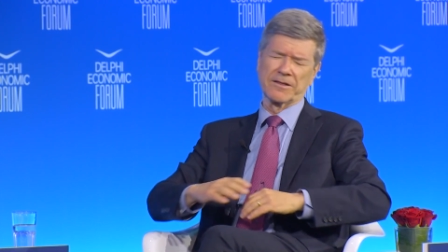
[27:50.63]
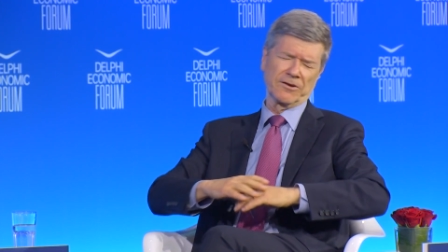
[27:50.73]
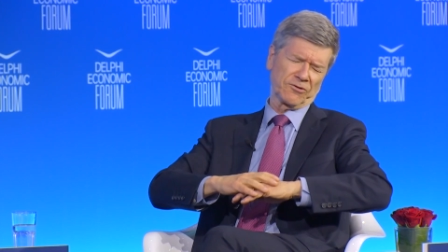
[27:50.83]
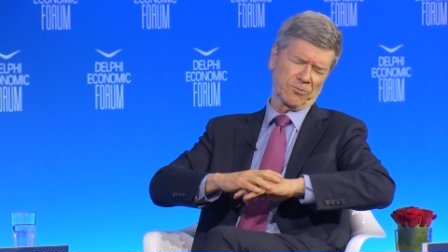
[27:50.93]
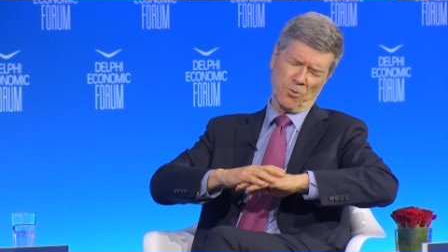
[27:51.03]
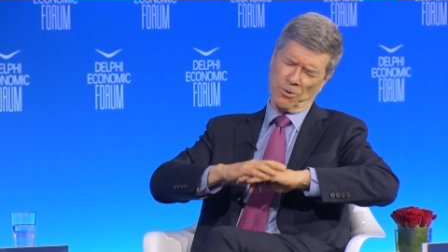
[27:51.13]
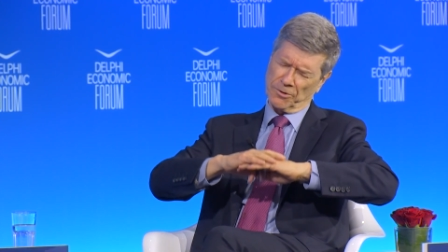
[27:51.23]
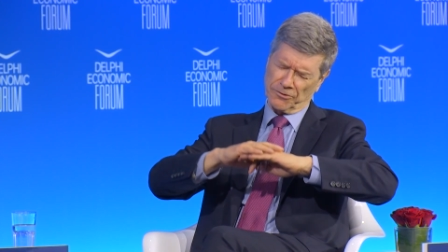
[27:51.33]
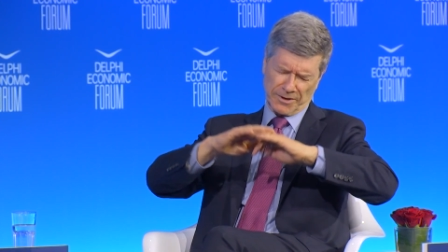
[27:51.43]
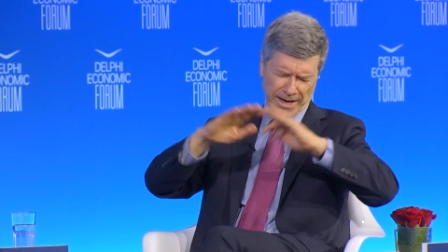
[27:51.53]
This war
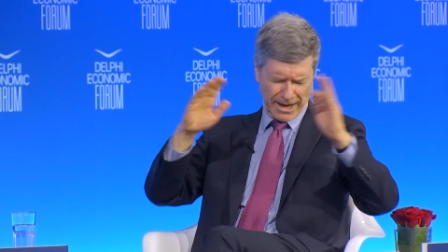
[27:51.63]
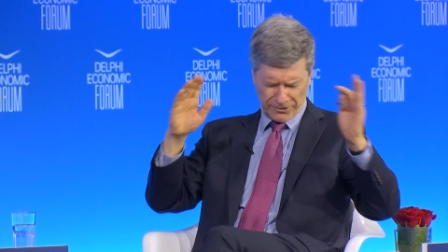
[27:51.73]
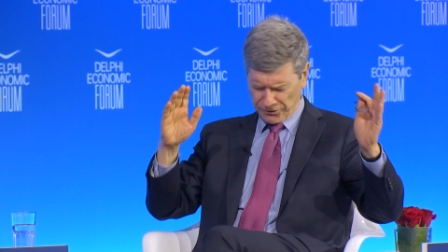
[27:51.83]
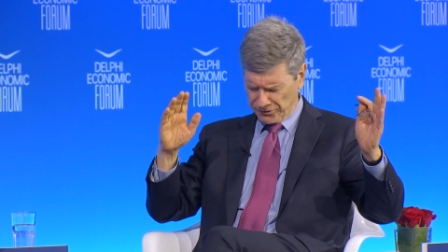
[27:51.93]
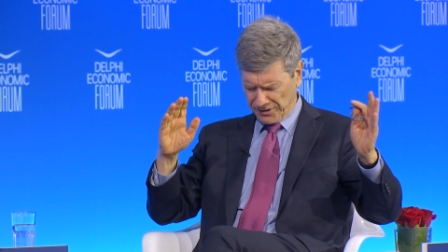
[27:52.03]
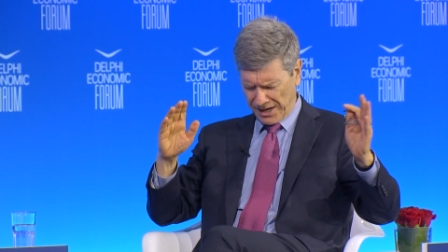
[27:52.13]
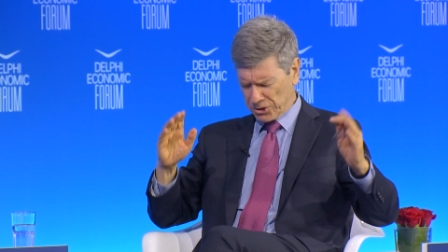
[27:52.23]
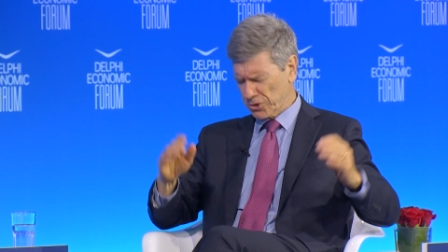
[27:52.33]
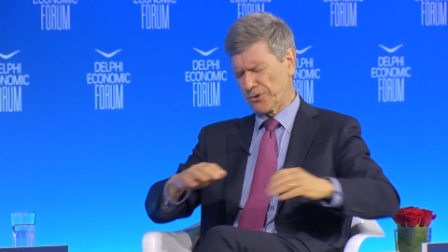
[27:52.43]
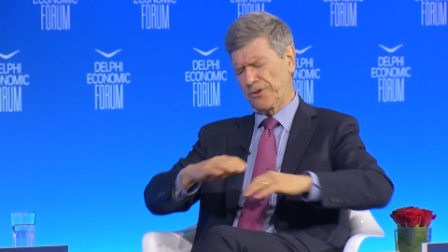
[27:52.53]
is an
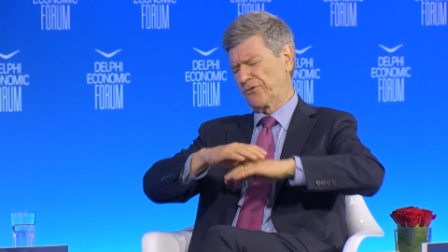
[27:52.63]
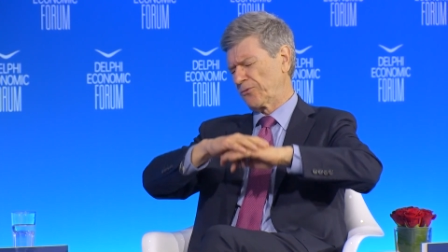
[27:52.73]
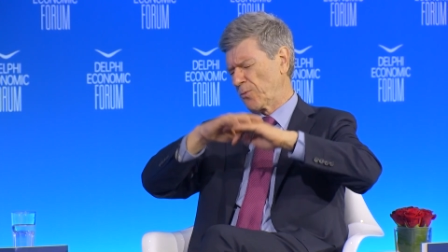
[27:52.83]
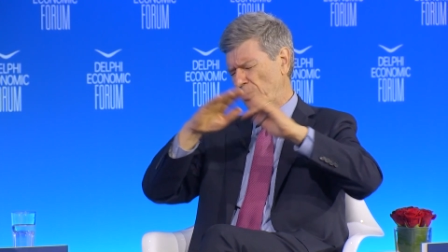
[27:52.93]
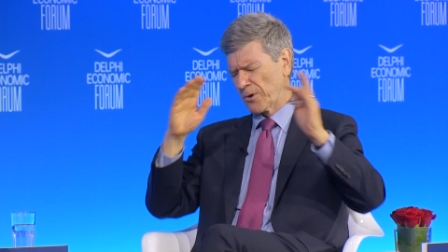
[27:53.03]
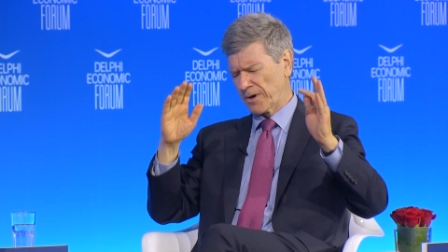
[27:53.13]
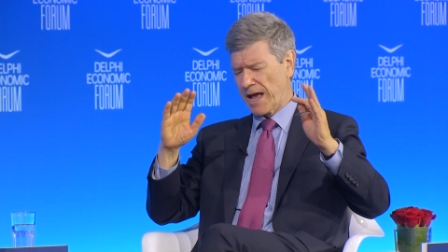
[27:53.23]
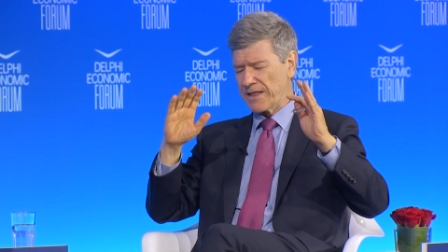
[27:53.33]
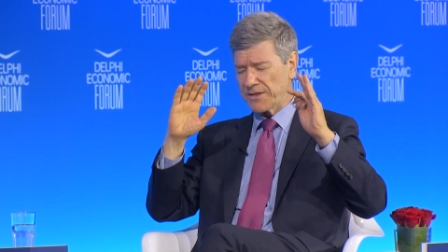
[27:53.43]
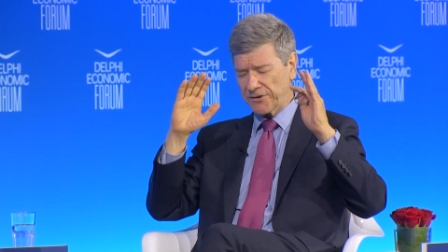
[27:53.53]
existential. This war,
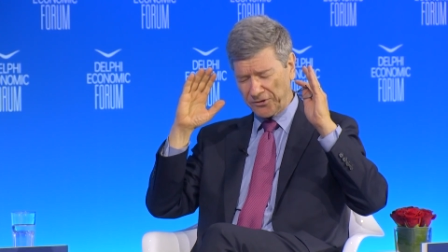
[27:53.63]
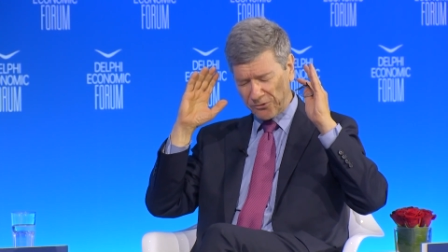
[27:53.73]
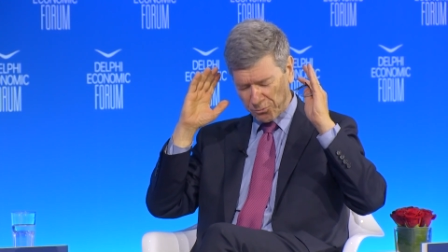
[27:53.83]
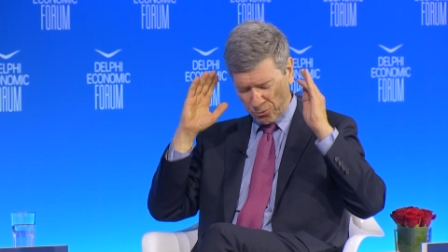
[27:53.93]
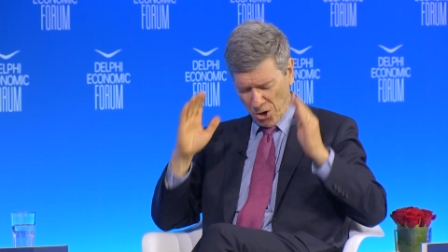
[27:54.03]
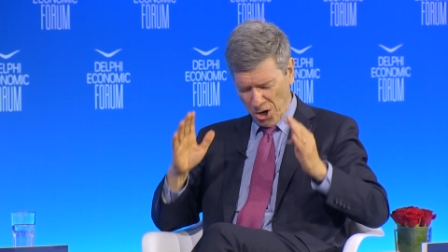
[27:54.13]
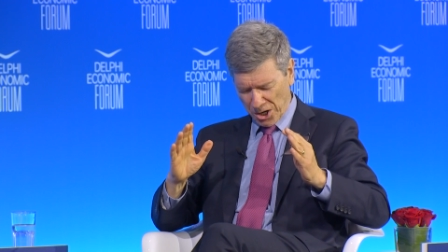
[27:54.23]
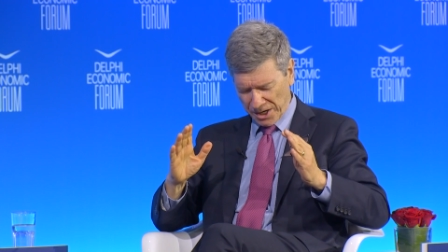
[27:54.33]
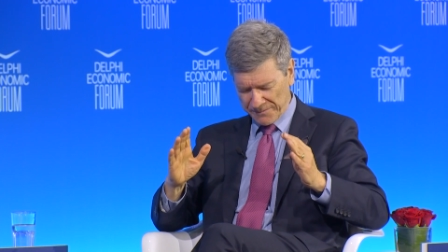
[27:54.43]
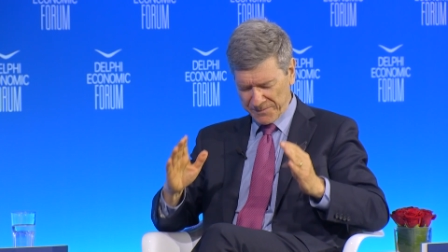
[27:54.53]
this is wrong.